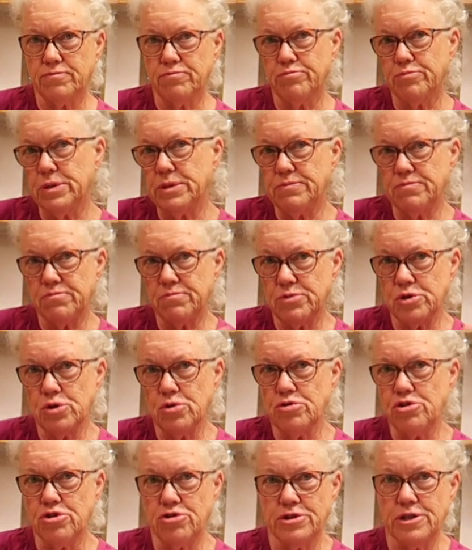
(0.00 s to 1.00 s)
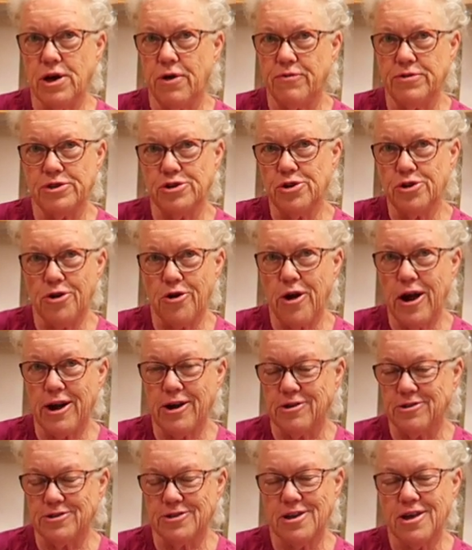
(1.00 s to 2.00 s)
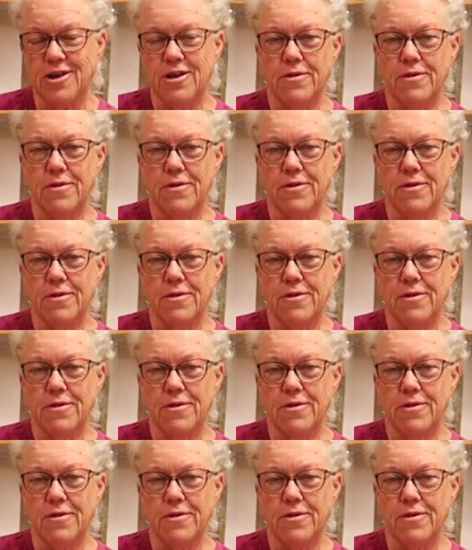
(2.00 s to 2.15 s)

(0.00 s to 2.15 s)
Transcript: But suit yourself, it's your crackers.